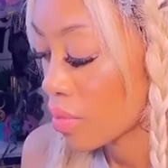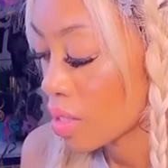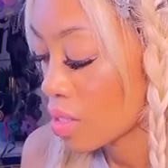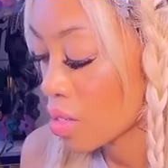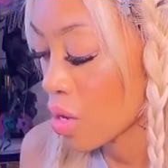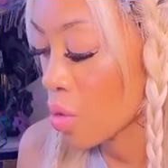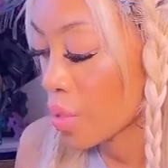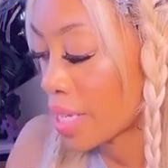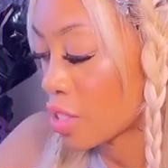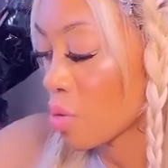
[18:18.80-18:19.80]
So
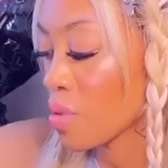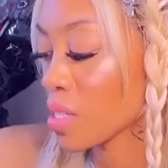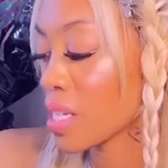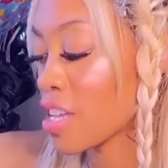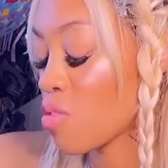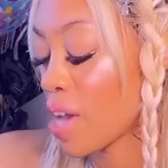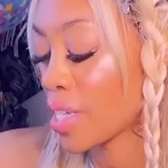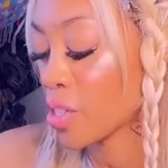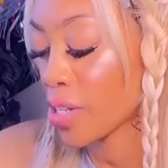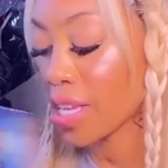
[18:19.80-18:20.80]
it's almost like you
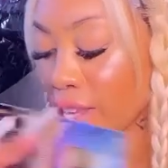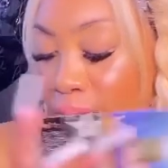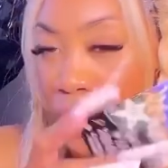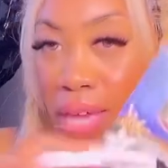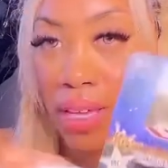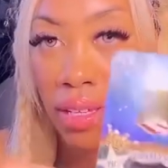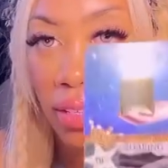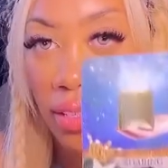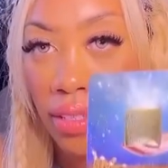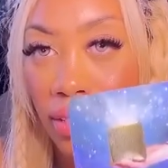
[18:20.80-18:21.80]
guys are keeping
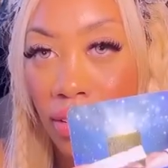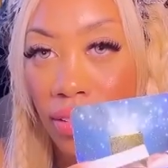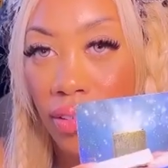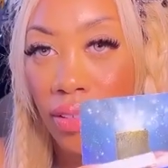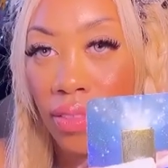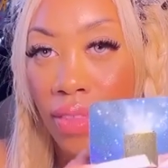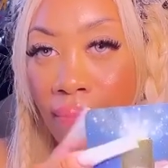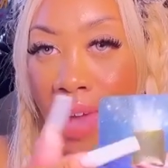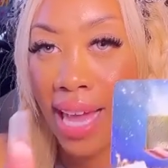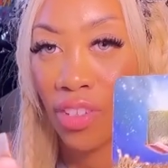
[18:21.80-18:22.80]
the
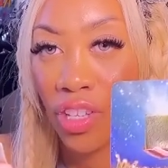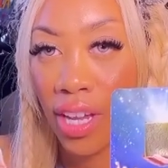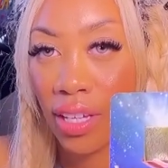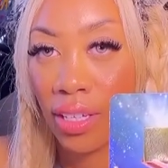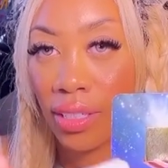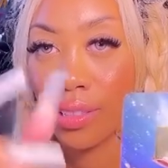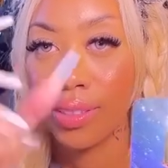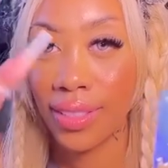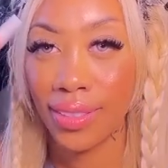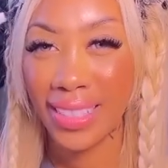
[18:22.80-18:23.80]
magic
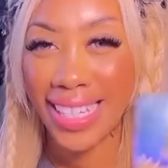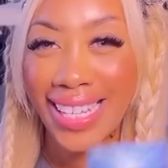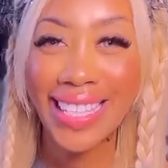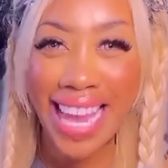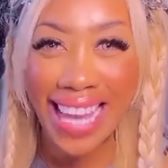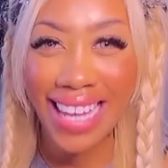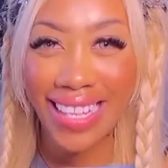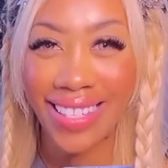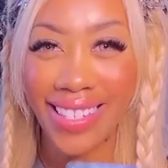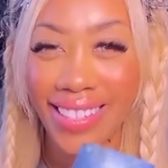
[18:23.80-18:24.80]

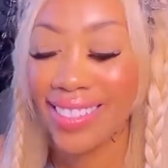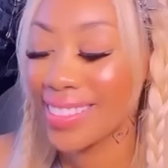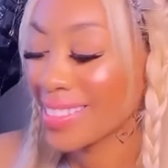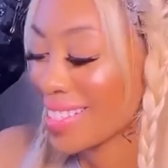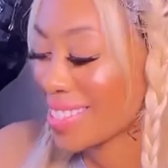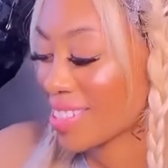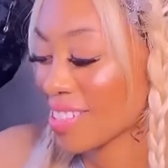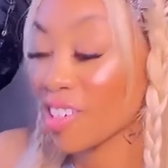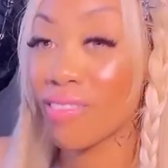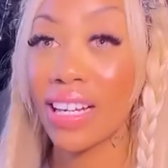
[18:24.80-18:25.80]
contained until
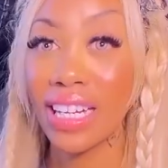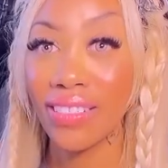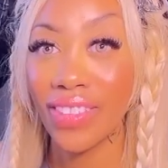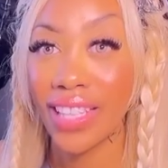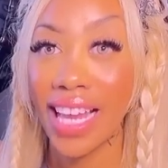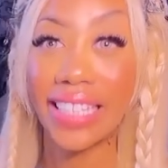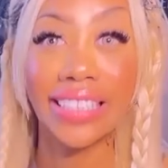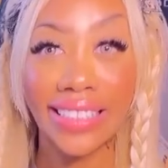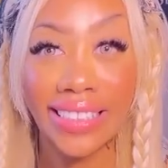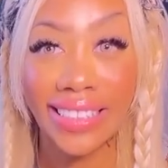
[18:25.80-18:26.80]
you're ready to be like,
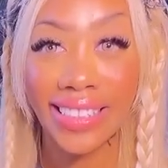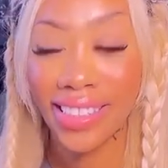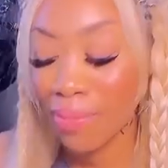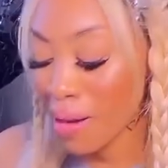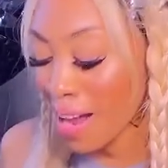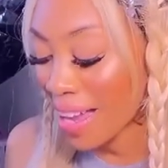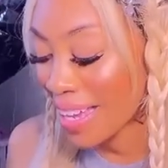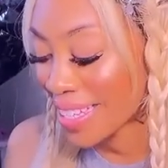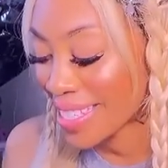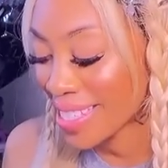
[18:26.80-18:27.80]

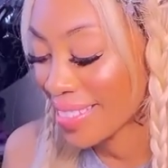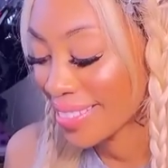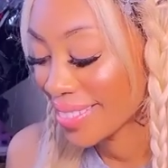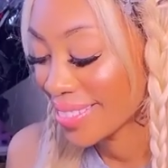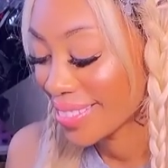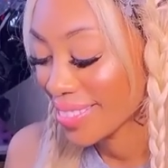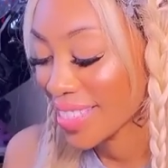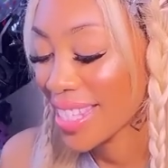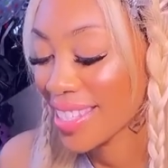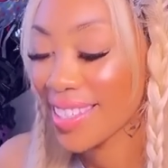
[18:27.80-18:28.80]
surprise.
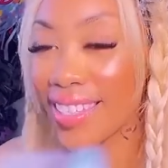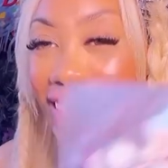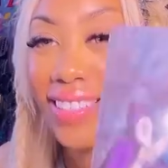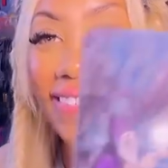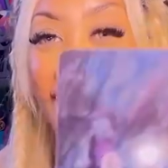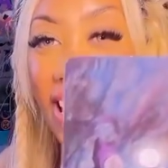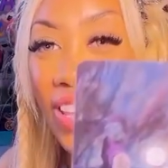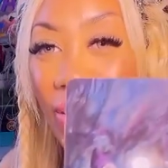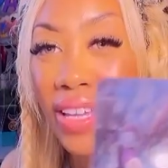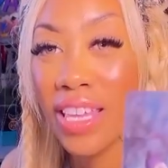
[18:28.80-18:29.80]
Okay,
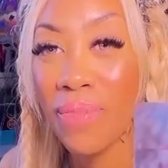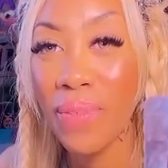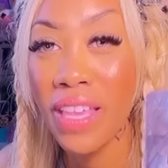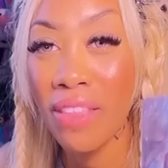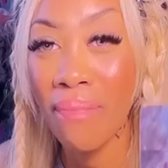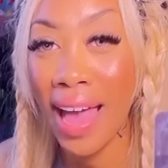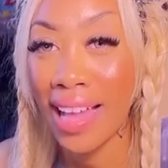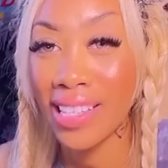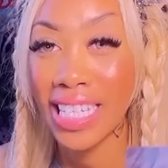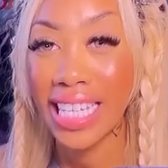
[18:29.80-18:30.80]
you are keeping the
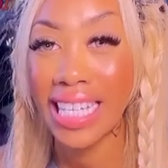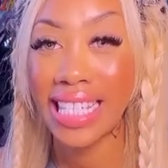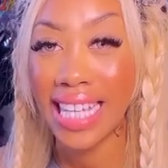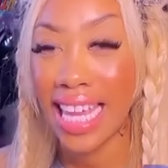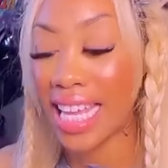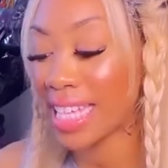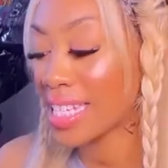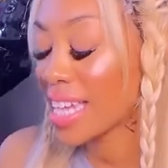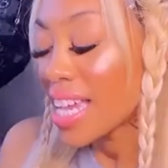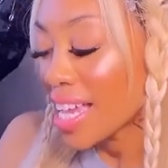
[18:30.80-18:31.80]
magic contained
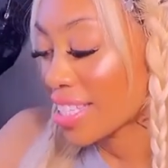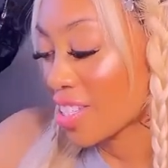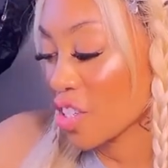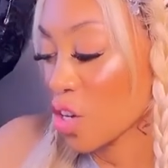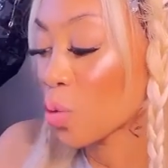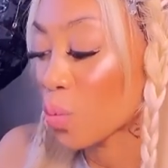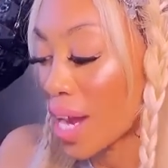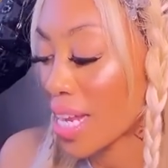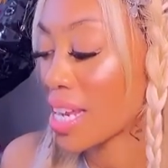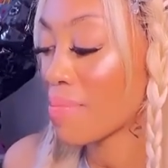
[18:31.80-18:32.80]
until you're
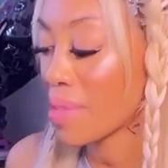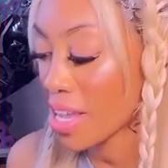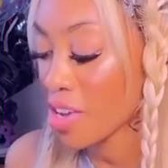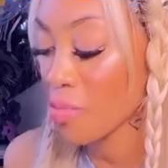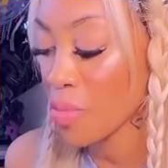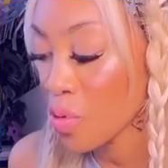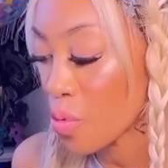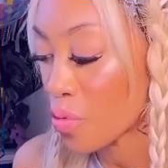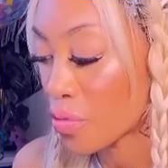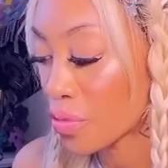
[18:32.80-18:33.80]
ready to make your
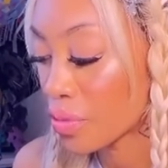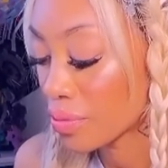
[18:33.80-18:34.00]
move.